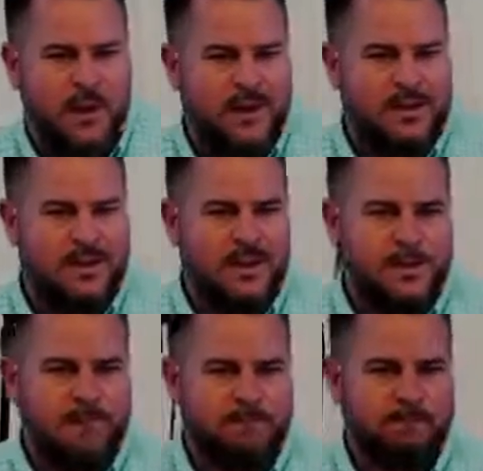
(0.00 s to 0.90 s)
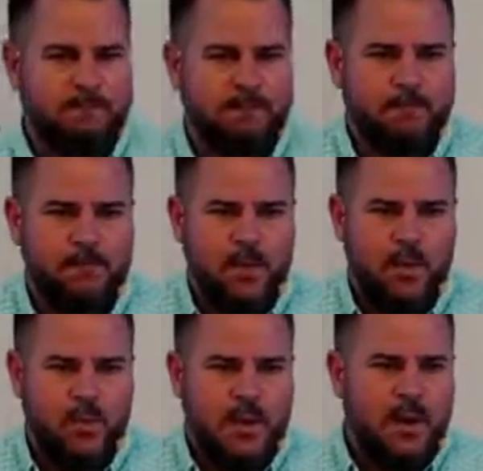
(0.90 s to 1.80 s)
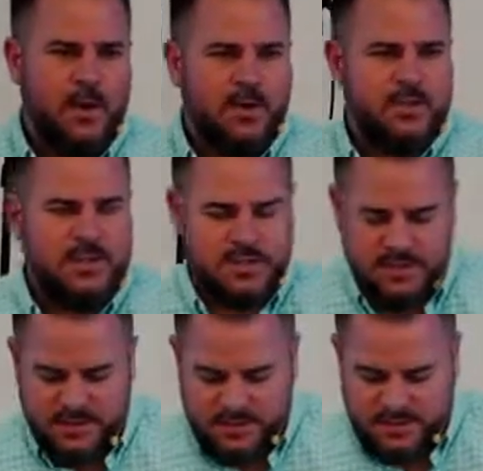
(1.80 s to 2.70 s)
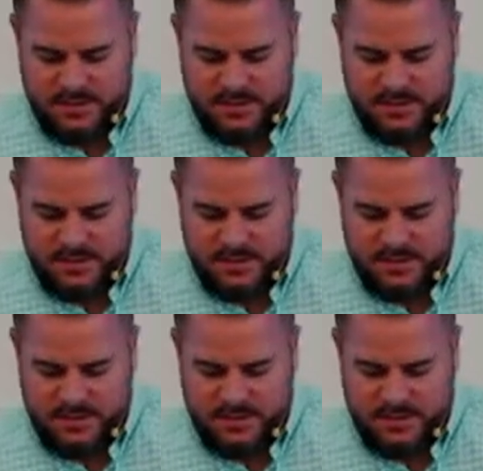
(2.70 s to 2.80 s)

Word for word: identity, who we are in Jesus.